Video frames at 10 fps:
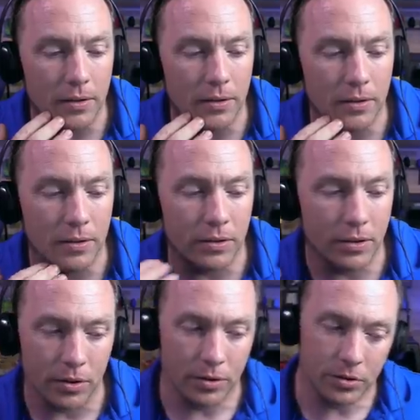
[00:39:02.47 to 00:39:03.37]

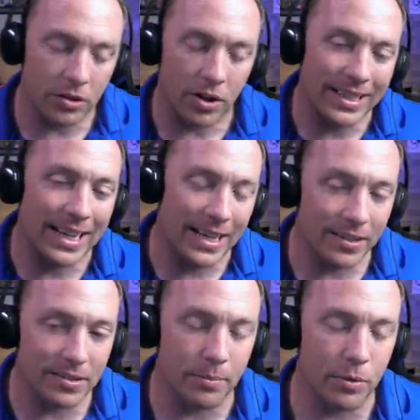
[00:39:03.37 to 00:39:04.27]
you start to get into
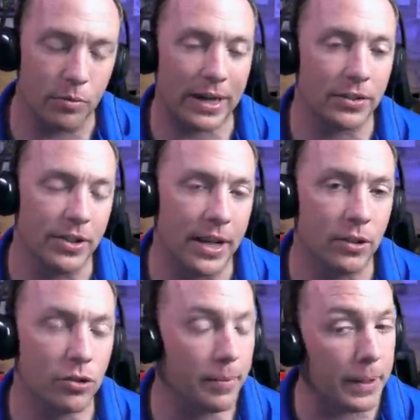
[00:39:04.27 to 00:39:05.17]
some of the regular nail
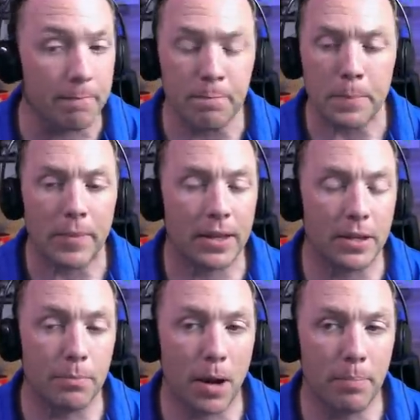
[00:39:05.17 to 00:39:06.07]
trimming,
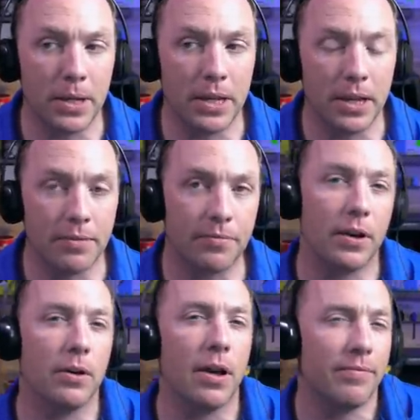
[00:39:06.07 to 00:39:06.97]
your puppy, if
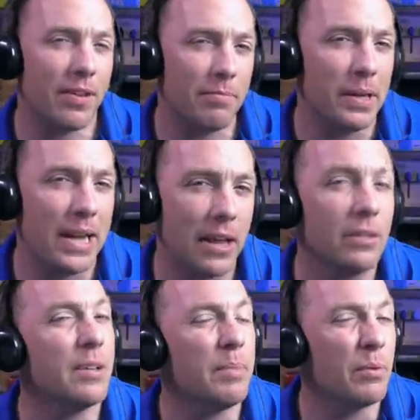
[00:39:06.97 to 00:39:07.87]
they've been handled,
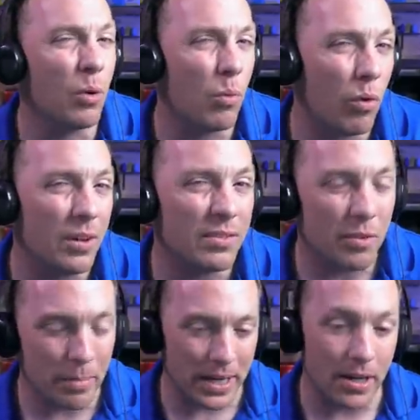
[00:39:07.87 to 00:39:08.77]
they've been rewarded for
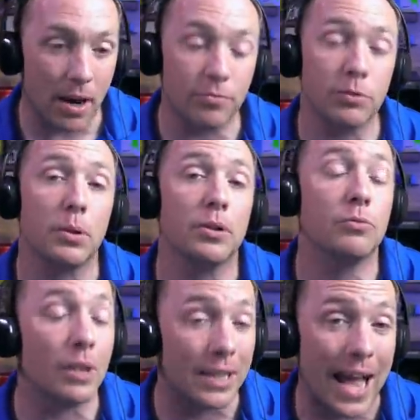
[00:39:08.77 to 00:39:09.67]
being comfortable and
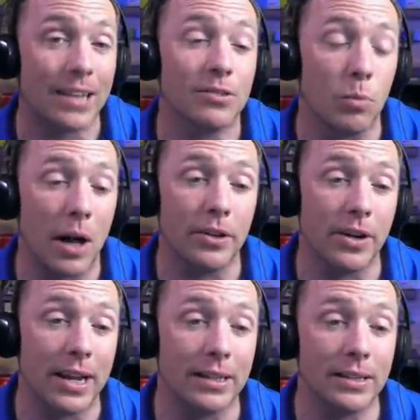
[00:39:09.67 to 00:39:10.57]
relaxed while you're
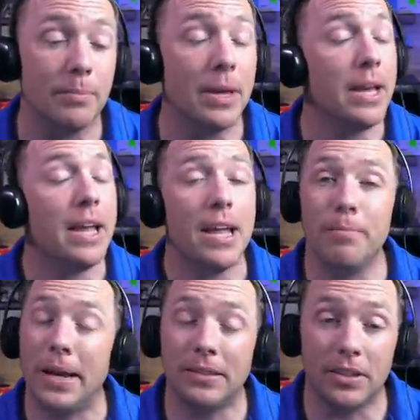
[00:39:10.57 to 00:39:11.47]
handling them. It
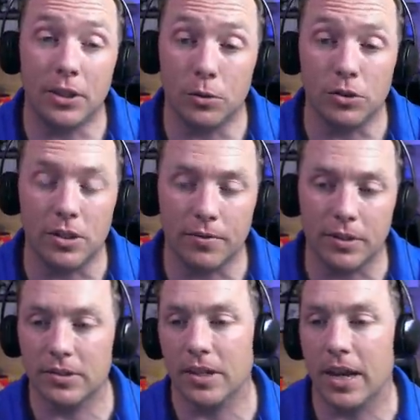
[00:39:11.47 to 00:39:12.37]
makes a huge
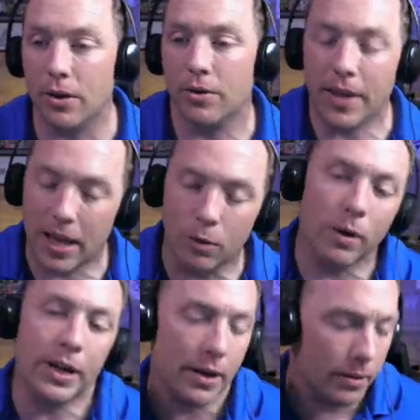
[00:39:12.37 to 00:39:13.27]
difference. And I know if Kale were
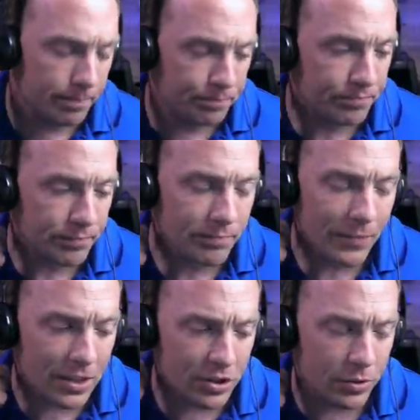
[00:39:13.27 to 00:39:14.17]
here,
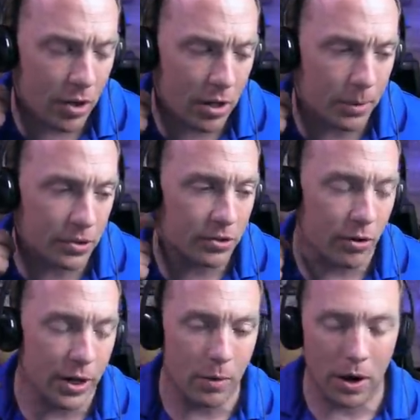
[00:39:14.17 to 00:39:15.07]
she would talk about a
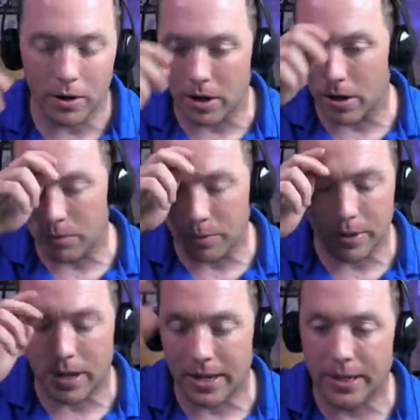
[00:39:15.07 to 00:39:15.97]
story where we went
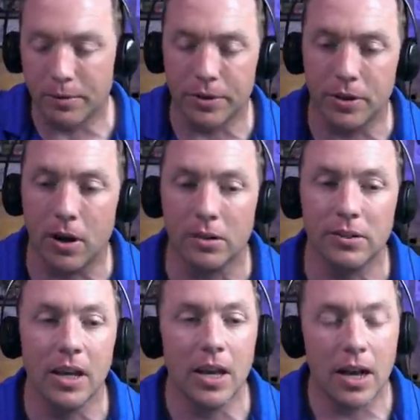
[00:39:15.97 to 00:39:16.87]
hiking with the dogs.
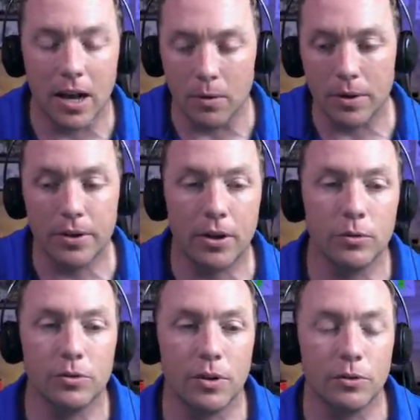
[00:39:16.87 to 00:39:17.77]
One of the dogs was out